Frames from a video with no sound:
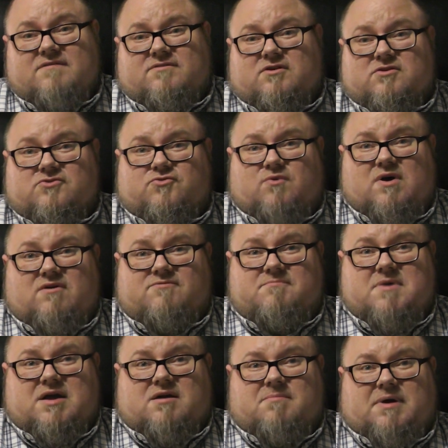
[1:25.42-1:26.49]
512
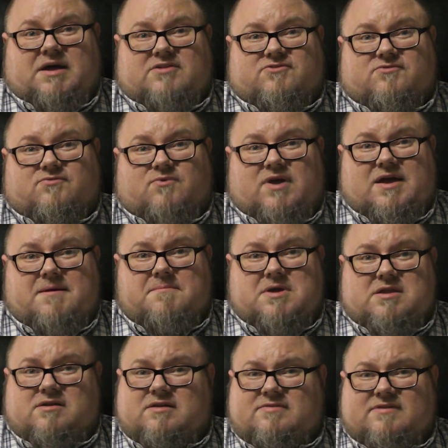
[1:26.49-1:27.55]
megabytes of RAM,
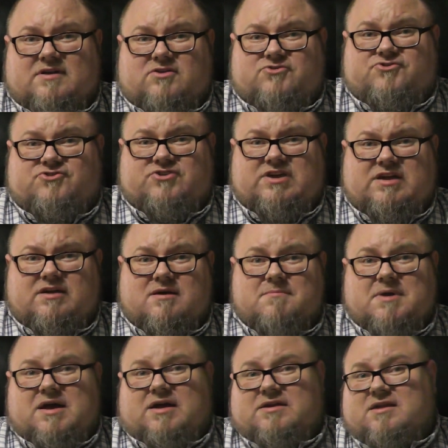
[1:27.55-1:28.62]
and an Intel
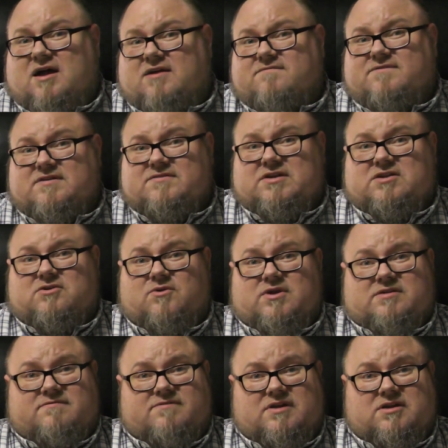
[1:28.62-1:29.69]
GMA 950
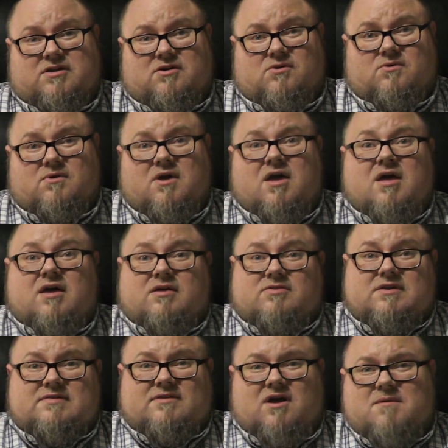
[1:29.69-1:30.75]
integrated video.
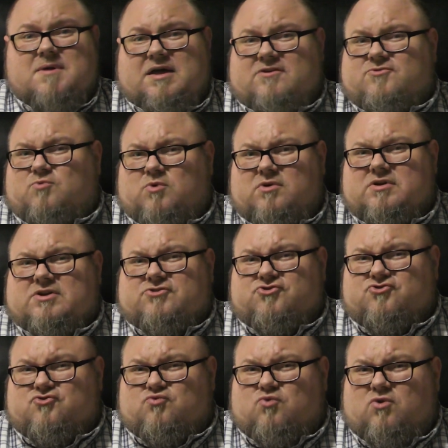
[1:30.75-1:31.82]
These iMacs weren't
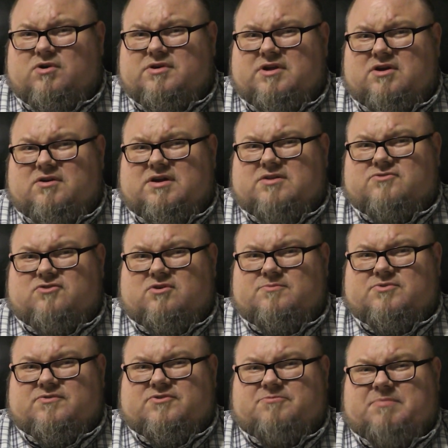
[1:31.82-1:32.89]
extraordinary in
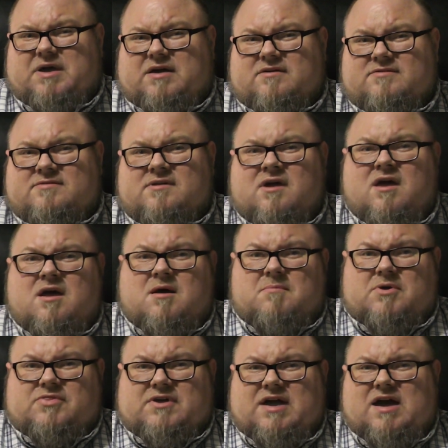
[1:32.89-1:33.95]
terms of specs,
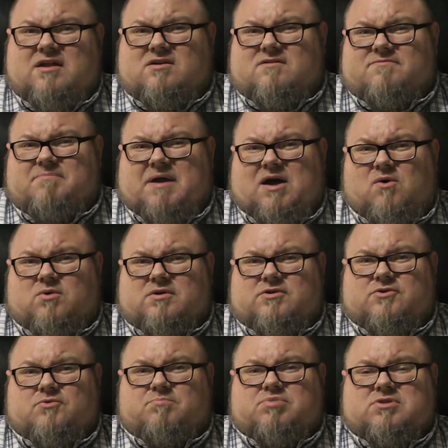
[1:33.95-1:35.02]
but they had enough power to
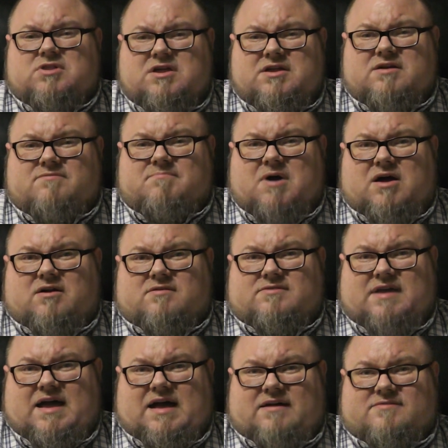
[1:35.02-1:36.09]
do plenty of modern
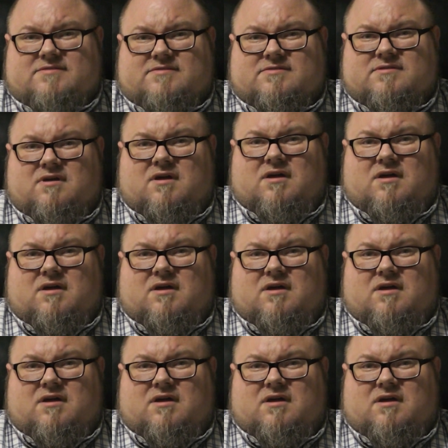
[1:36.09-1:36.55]
tasks.